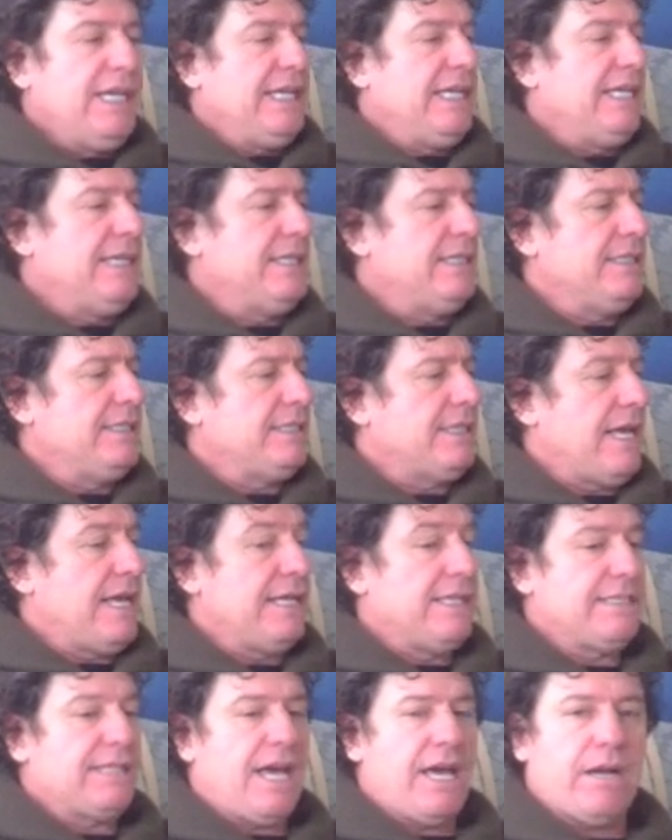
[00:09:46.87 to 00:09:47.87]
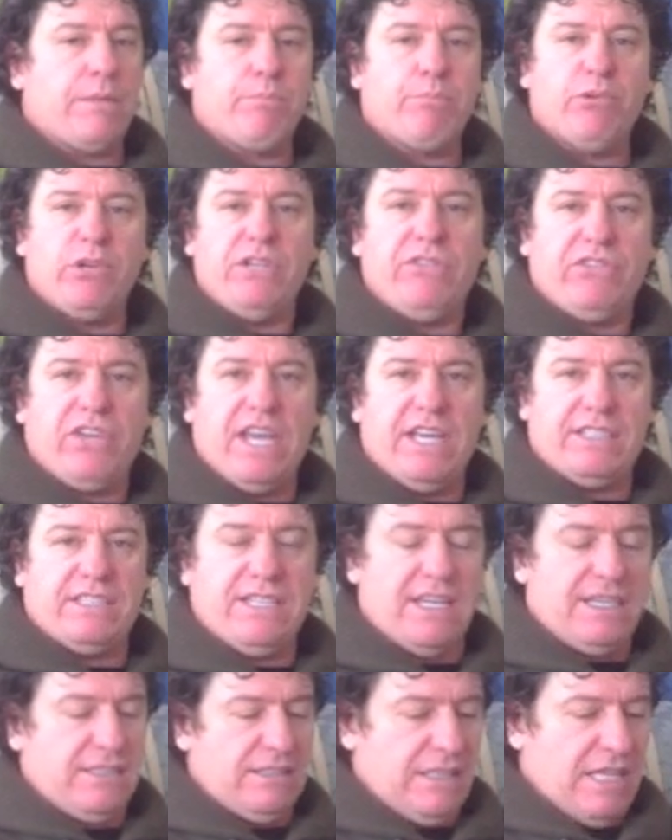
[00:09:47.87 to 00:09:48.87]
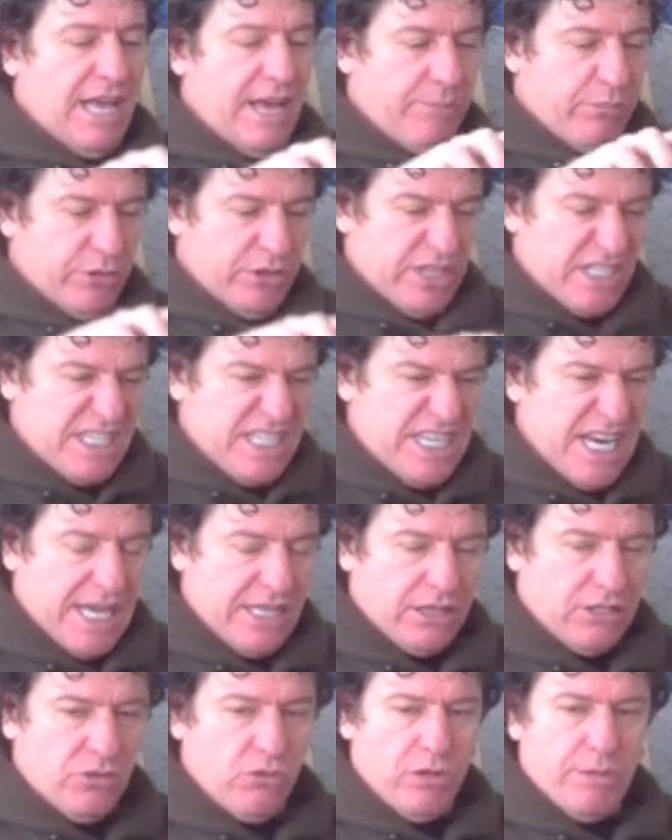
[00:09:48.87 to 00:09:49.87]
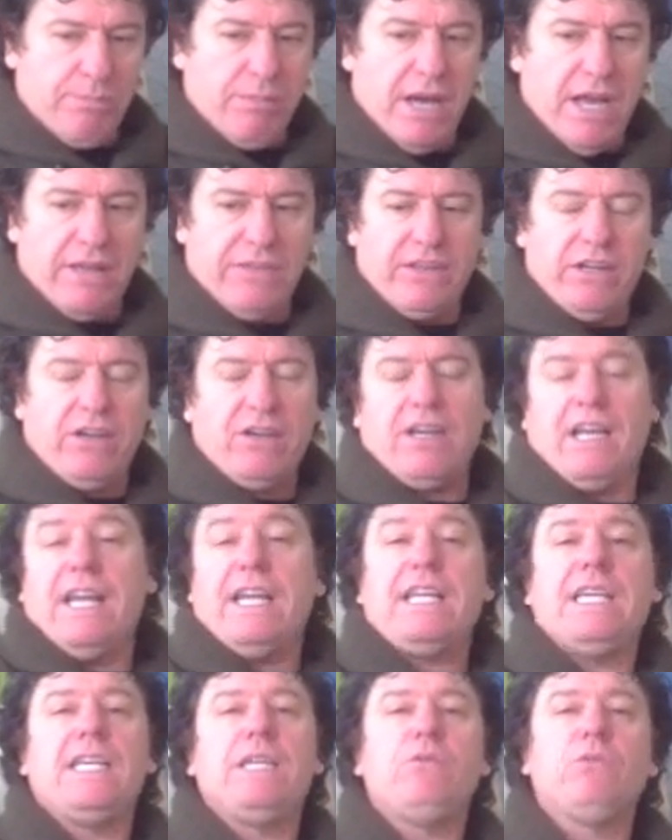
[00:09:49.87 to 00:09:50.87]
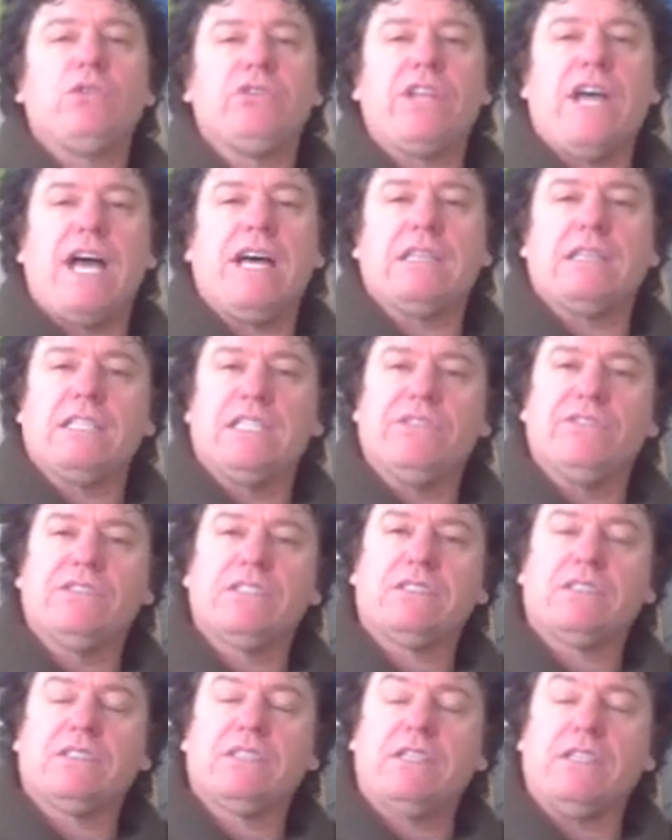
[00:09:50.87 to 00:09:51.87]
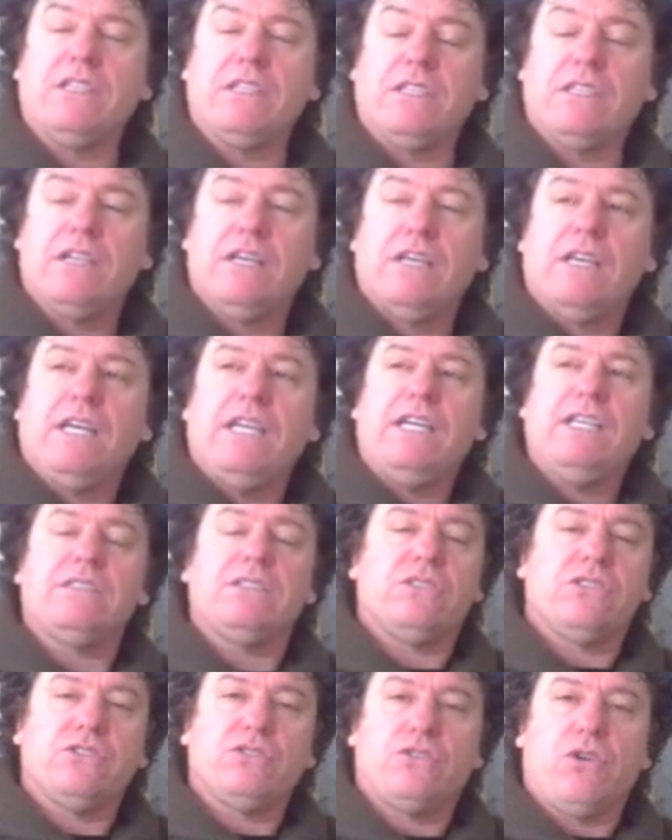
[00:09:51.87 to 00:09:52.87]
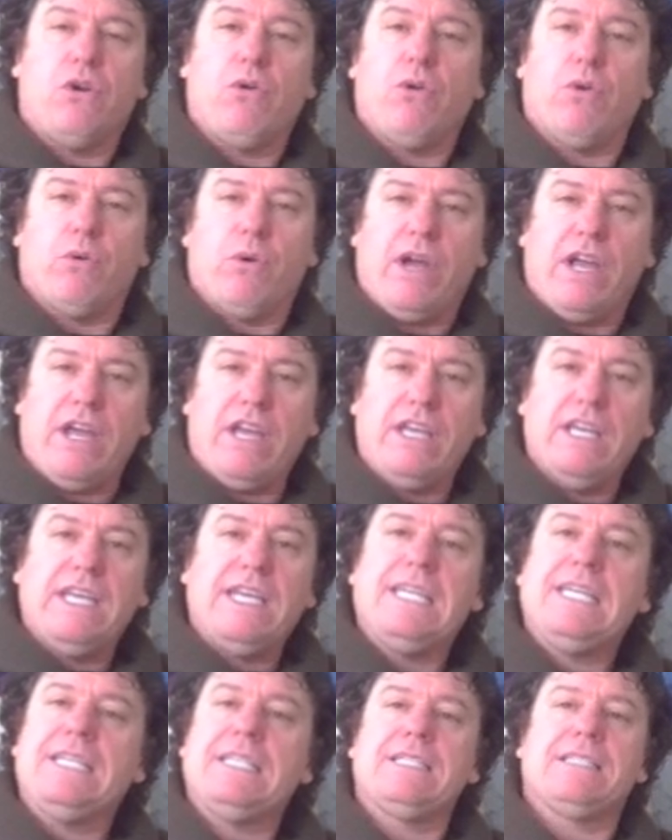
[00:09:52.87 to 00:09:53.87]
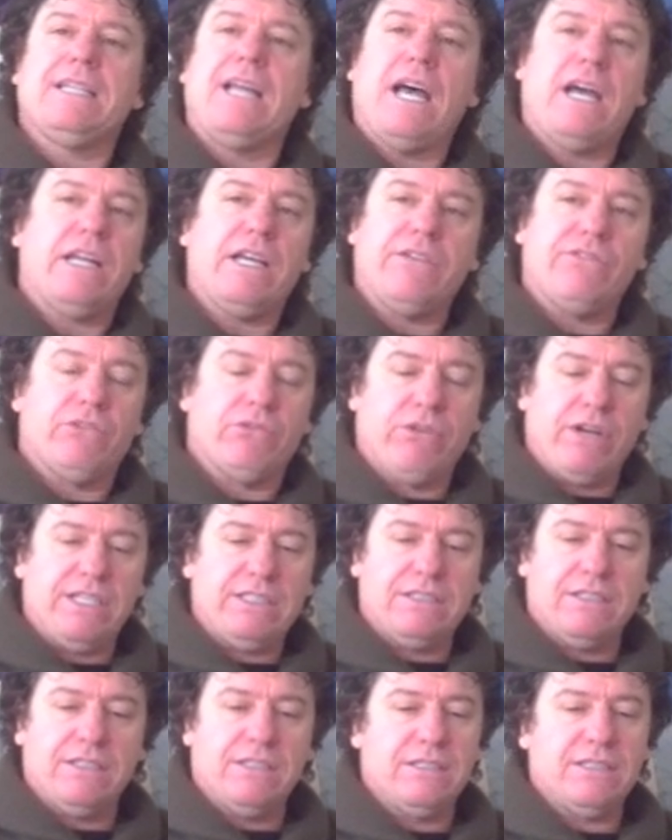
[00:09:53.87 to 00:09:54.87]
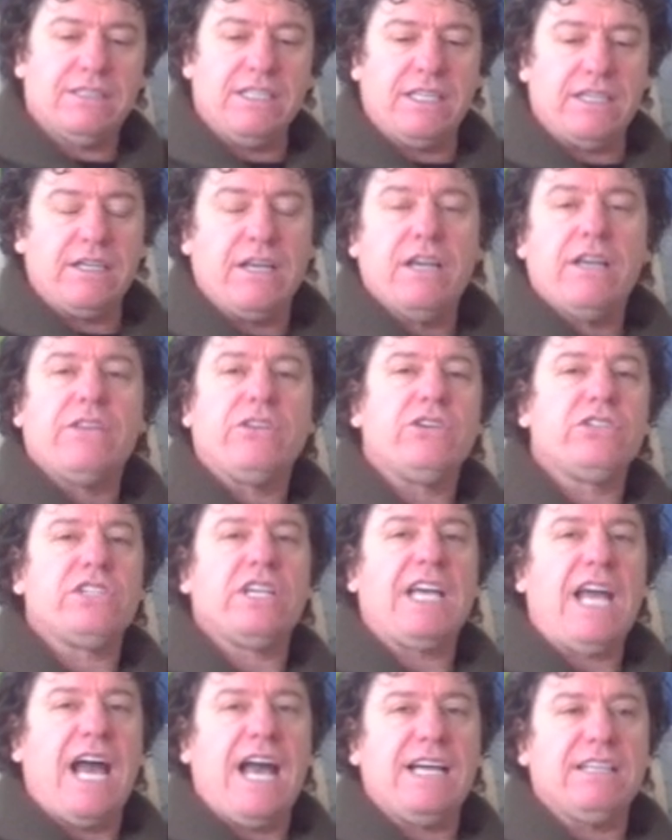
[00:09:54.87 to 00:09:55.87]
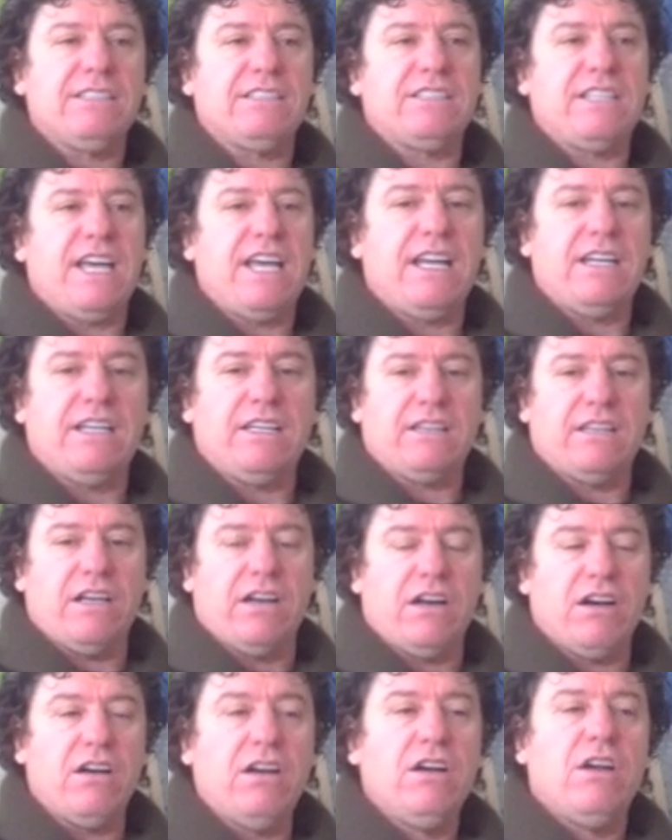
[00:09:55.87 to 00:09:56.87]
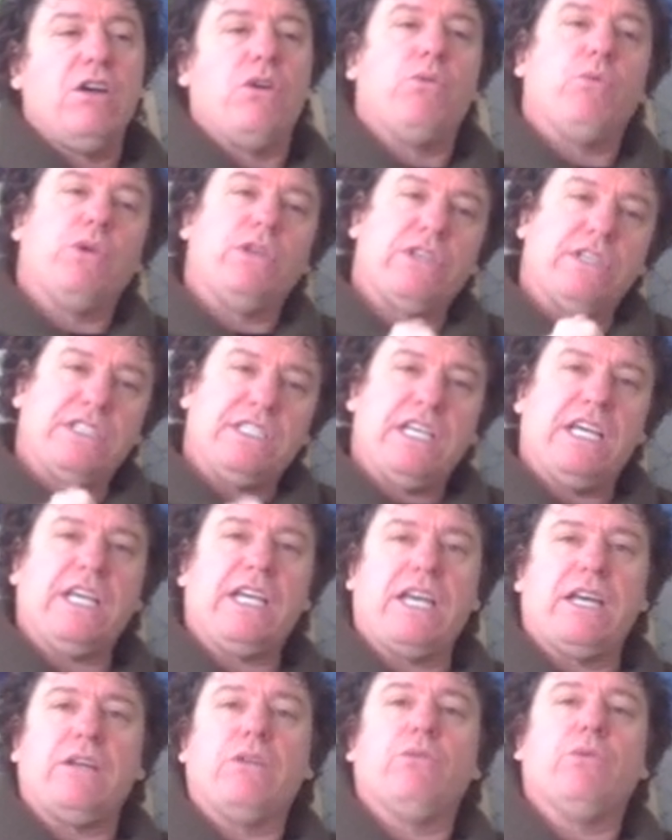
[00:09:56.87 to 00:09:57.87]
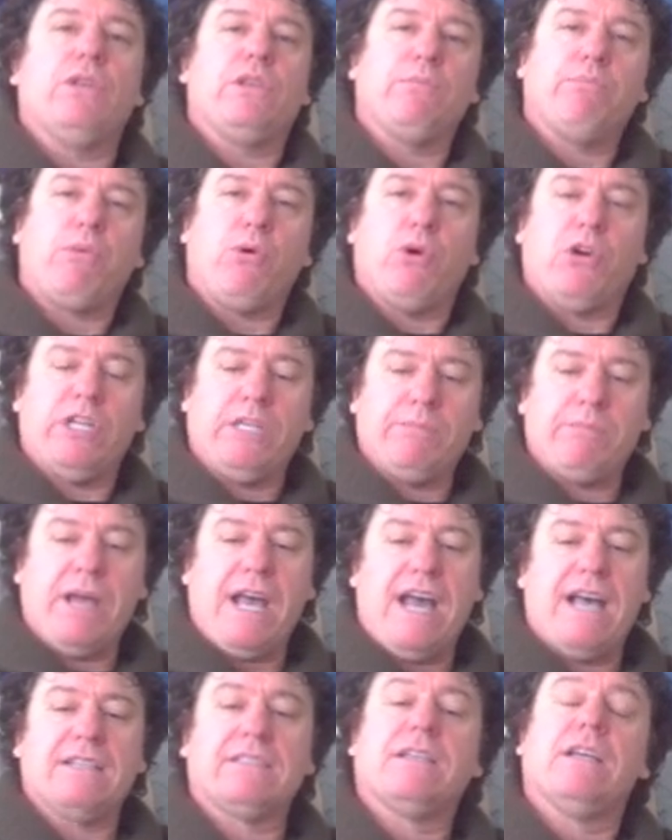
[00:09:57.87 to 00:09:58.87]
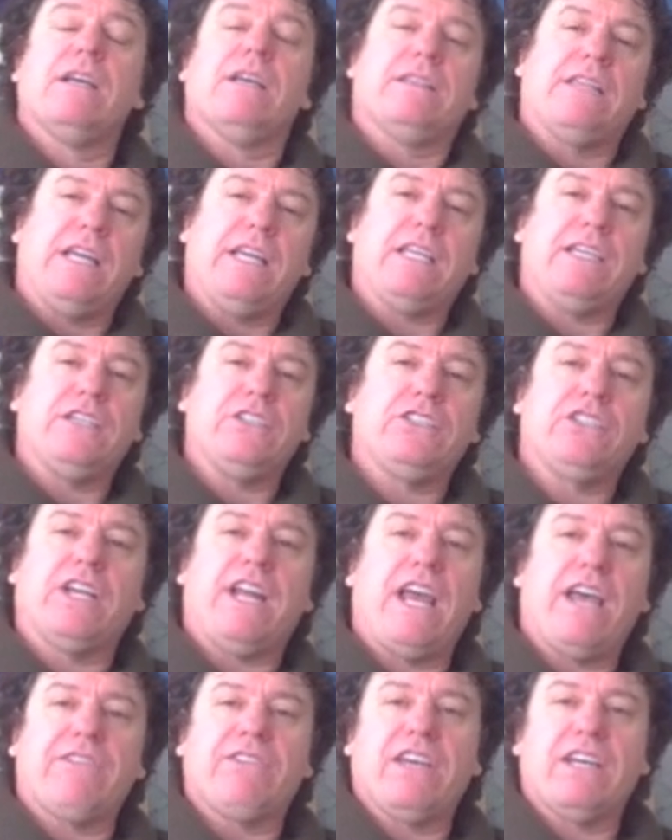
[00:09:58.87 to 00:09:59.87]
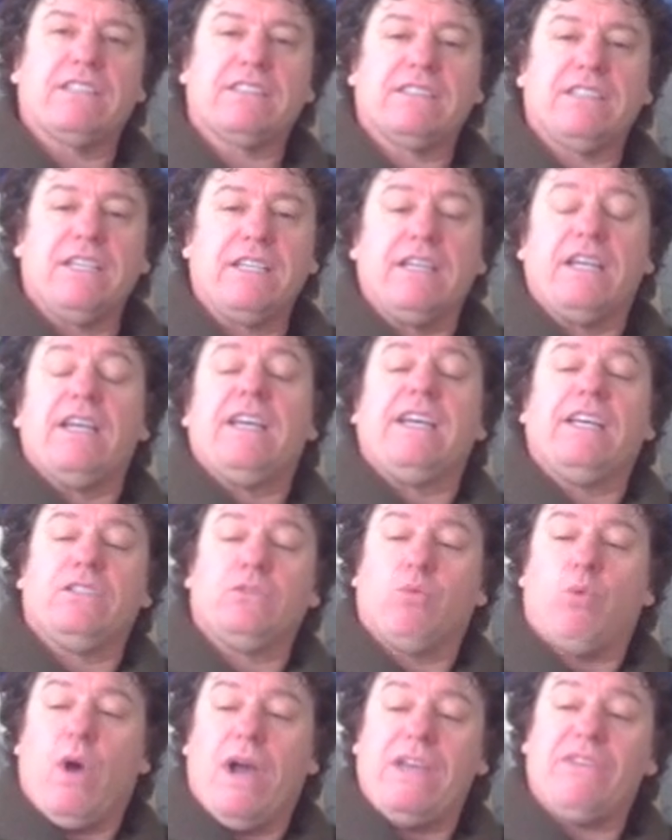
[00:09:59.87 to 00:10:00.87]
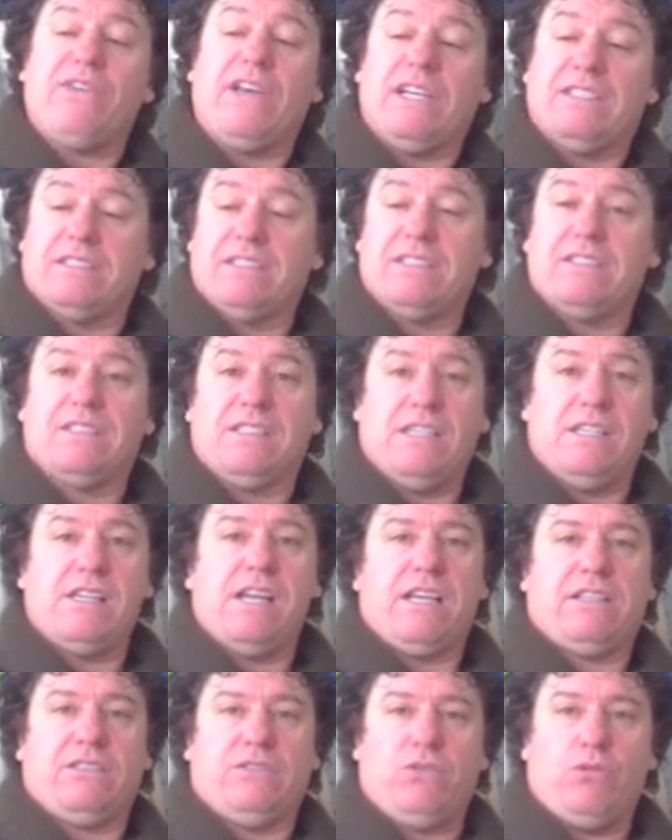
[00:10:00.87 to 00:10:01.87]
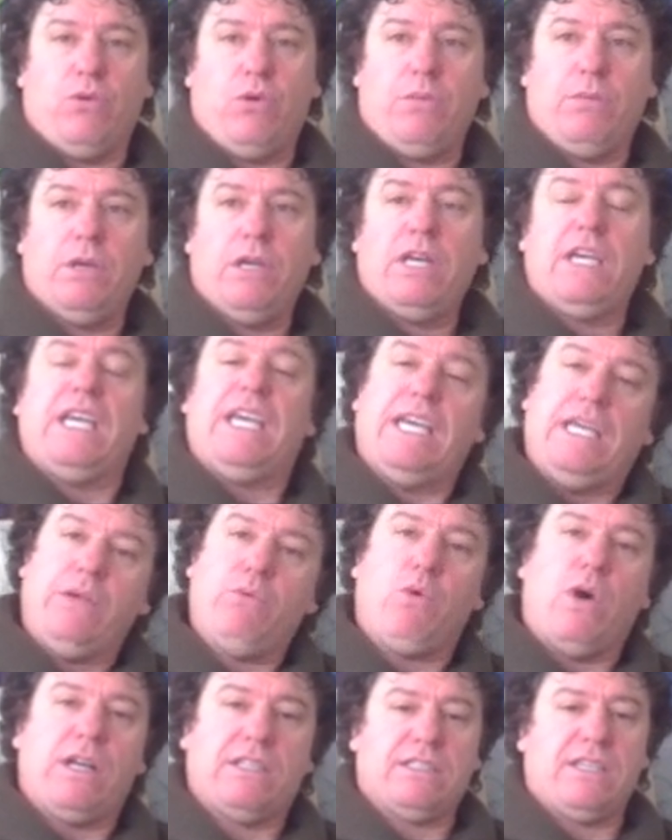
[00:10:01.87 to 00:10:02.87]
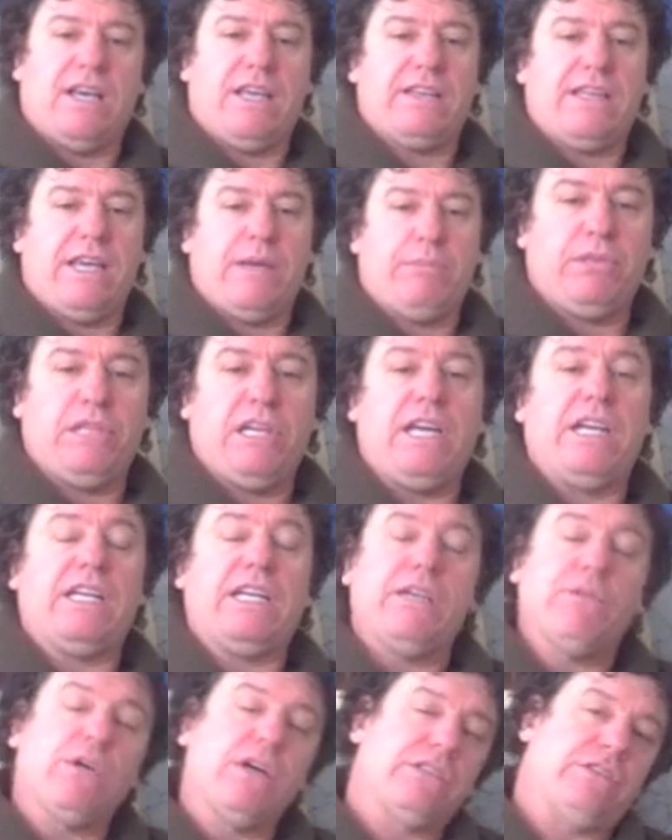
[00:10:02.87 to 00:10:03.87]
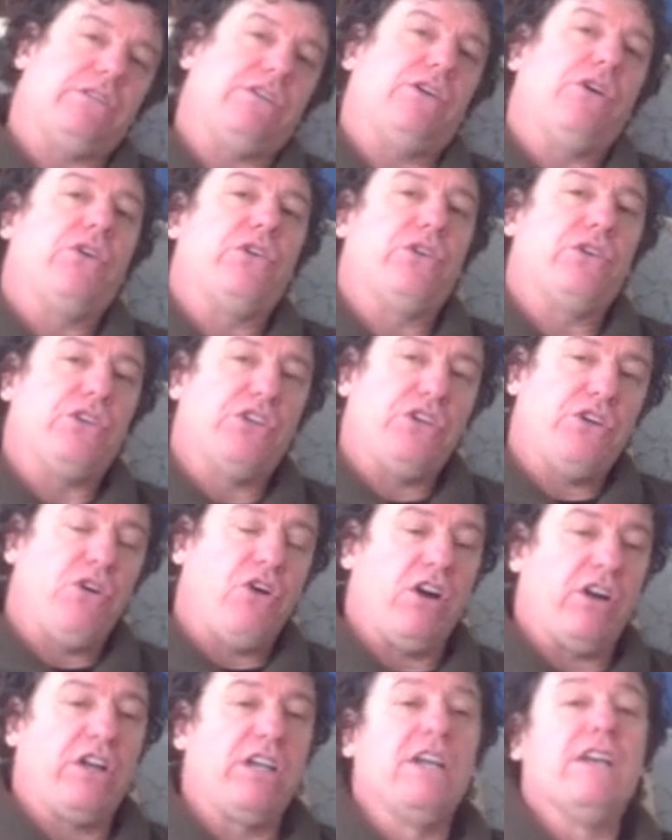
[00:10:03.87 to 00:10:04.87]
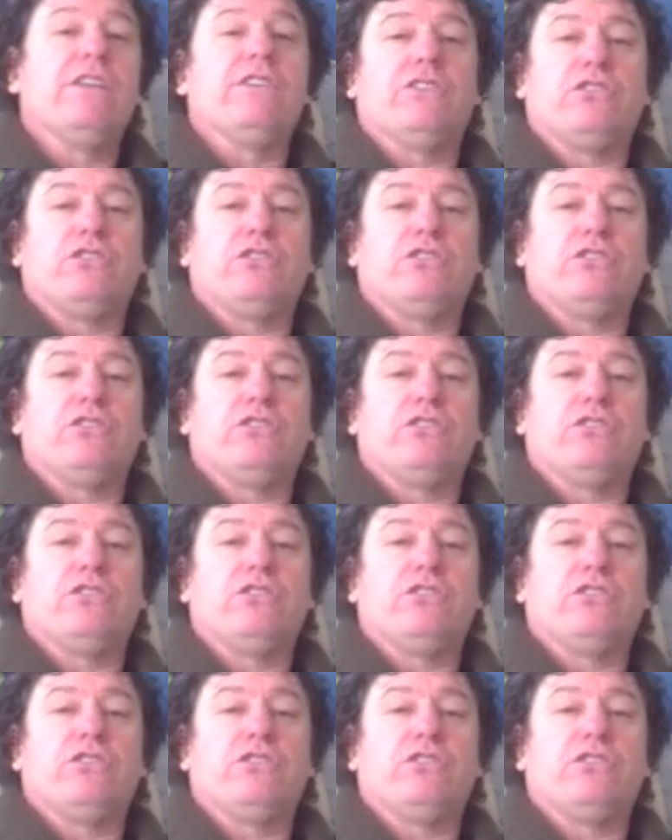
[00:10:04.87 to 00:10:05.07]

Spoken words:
He's got a briefcase on his lap with the death grip on there. And he will not leave his seat. He's a stowaway. He does not have a right to the seat. There's a guy standing there with a ticket, with a boarding pass, that he should have that seat. His wife has the seat next to him. He wants on plane. He wants to go to New York.